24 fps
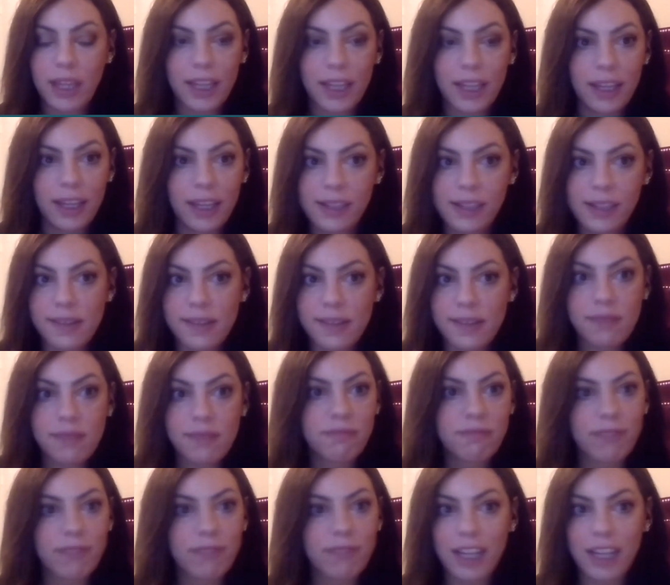It's
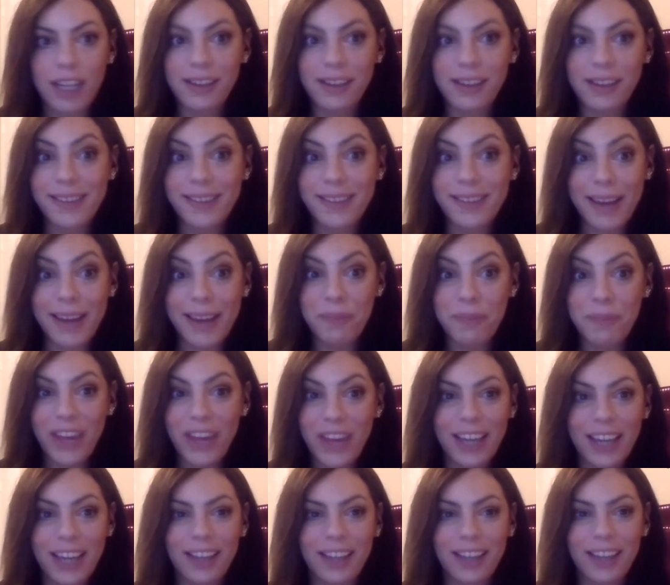the same
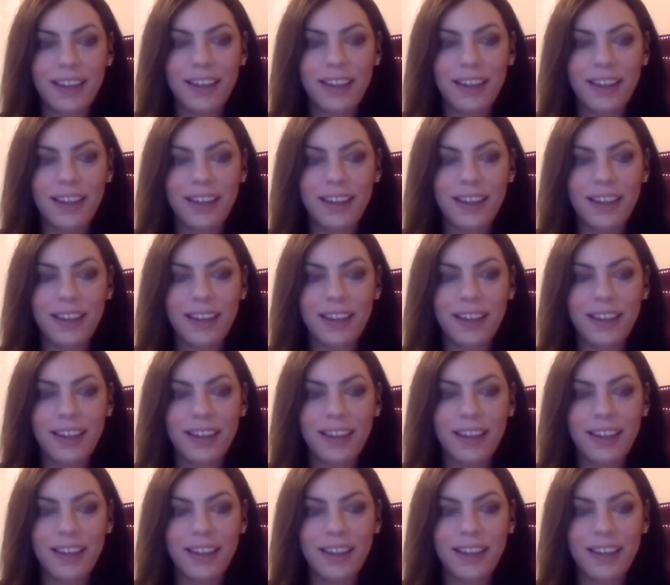thing.